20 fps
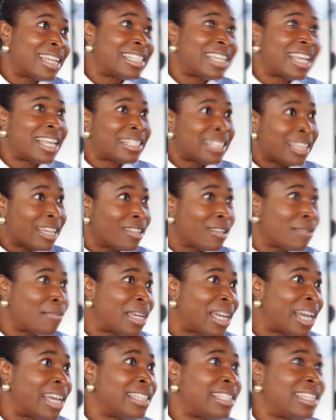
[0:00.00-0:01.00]
ideas,
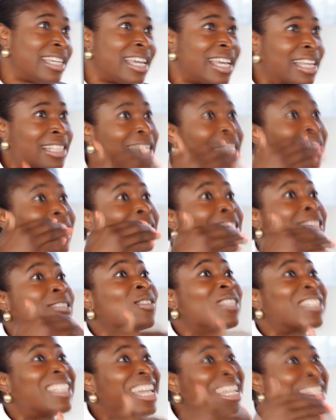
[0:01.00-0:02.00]
economic ideas that can
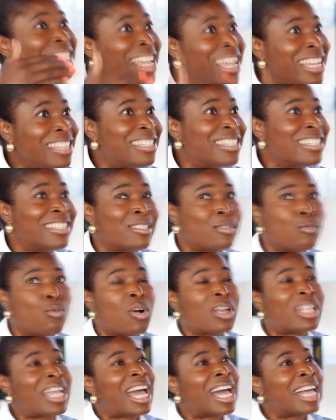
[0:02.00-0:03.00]
sustain nations.
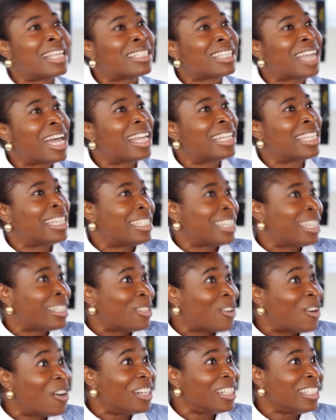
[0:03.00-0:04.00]
What has Canada
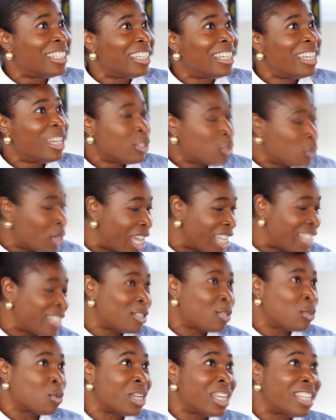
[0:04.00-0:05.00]
done to get
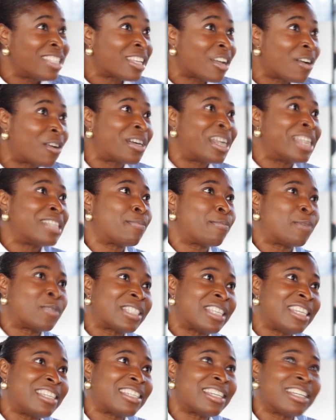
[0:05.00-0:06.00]
it to its current
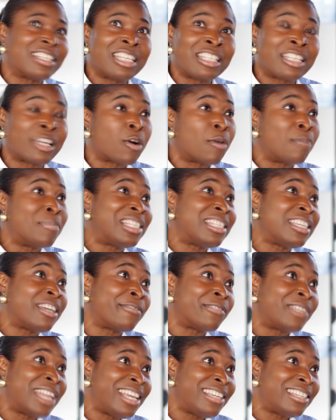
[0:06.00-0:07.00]
position in the Committee
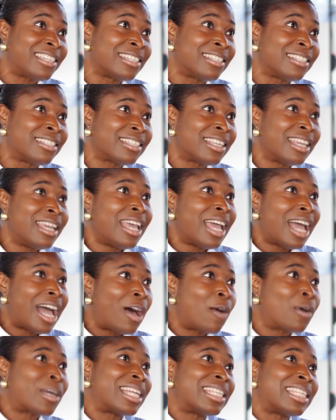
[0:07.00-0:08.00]
of Nations?
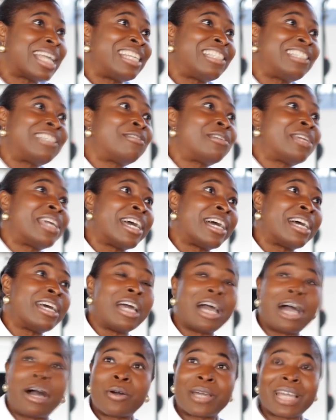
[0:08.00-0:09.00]
How can Nigeria,
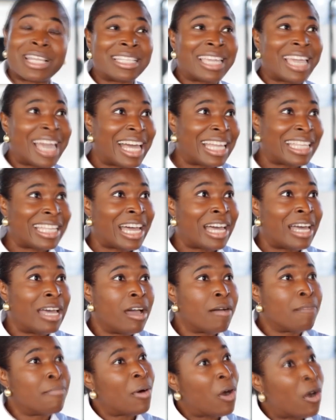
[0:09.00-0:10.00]
how can Ghana
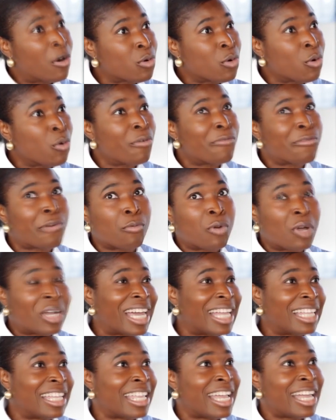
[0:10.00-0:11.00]
borrow from what
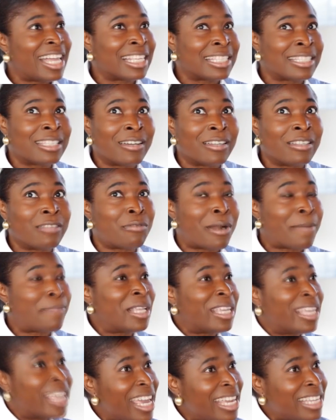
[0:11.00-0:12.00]
Canada has done,
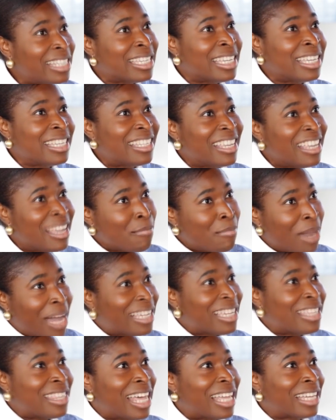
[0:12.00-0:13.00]
replicate it
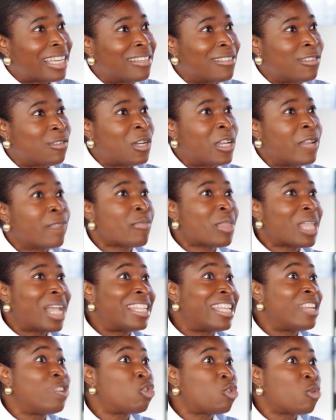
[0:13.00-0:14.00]
back in that country,
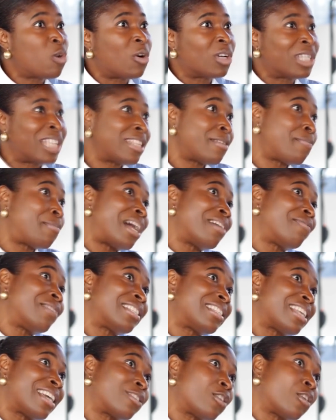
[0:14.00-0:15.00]
and ensure that the
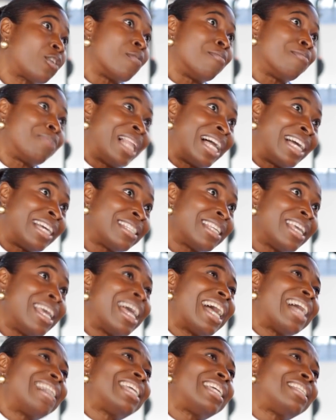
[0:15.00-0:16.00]
private sector complies,
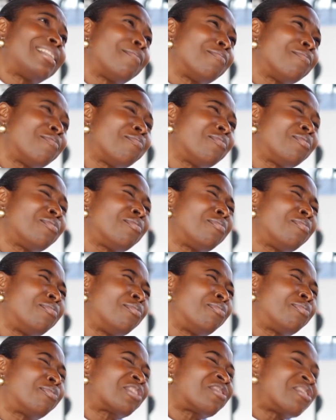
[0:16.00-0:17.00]
and then
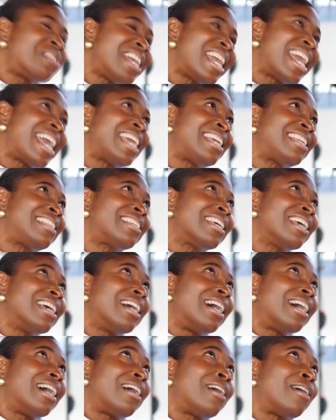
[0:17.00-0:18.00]
create
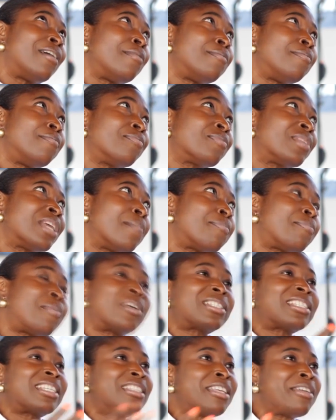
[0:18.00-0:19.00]
a
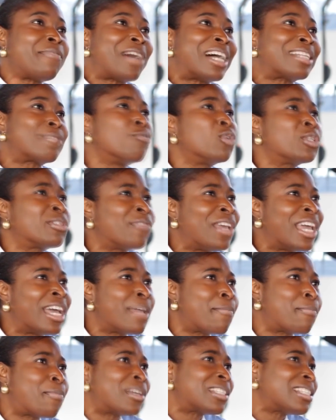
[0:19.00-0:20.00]
positive atmosphere,
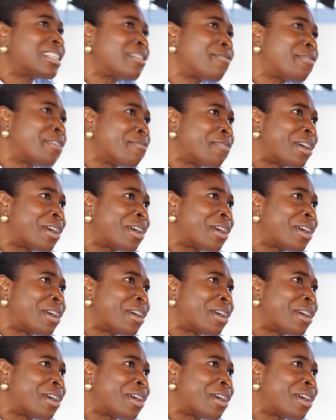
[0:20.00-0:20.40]
a positive